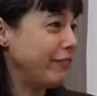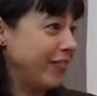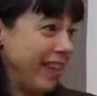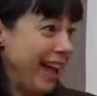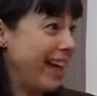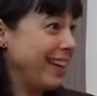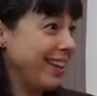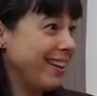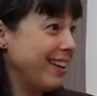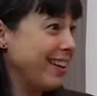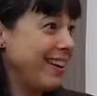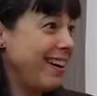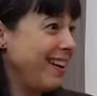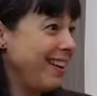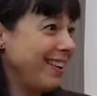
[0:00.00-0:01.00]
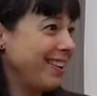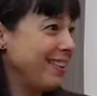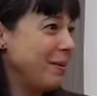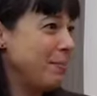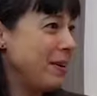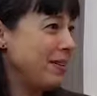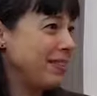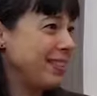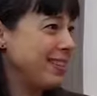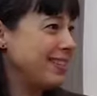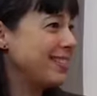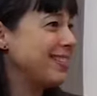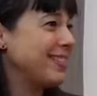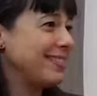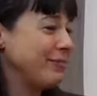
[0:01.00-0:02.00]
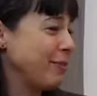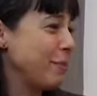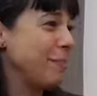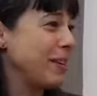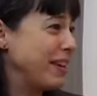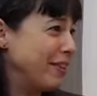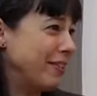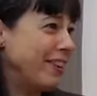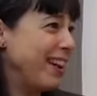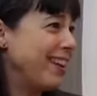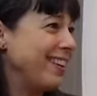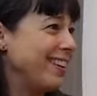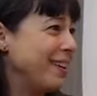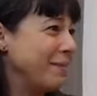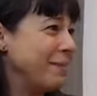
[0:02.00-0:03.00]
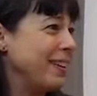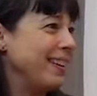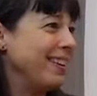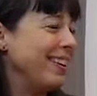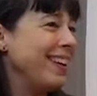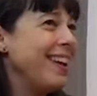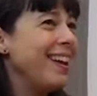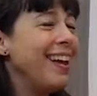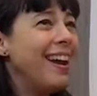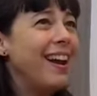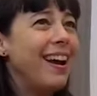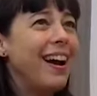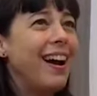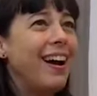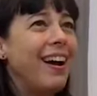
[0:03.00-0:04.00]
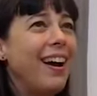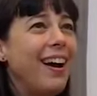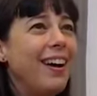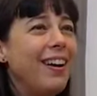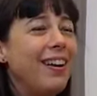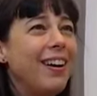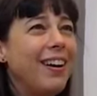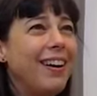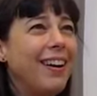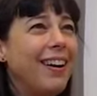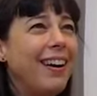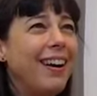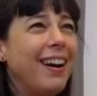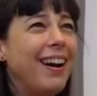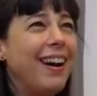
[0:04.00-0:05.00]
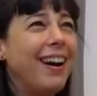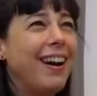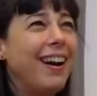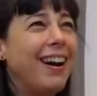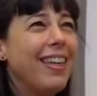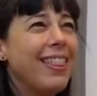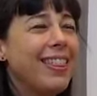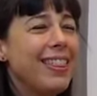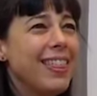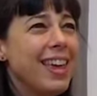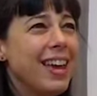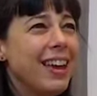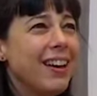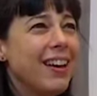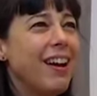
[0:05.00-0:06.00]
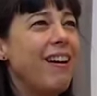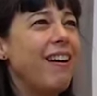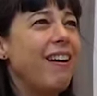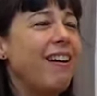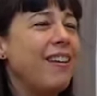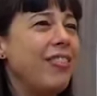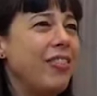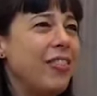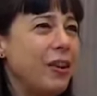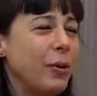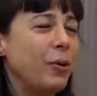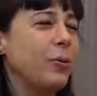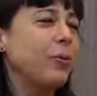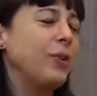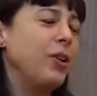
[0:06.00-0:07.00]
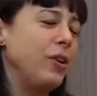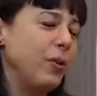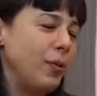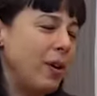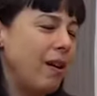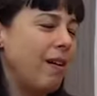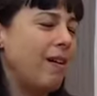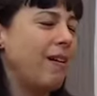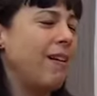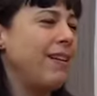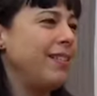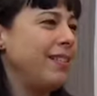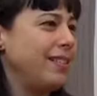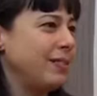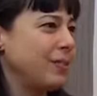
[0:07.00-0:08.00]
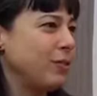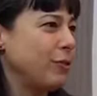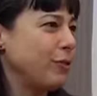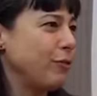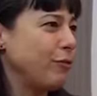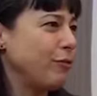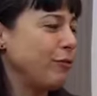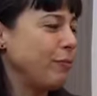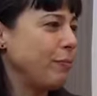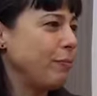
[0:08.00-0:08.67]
flack I got about this from the internet. I mean, yeah. I think there, you know, on sort of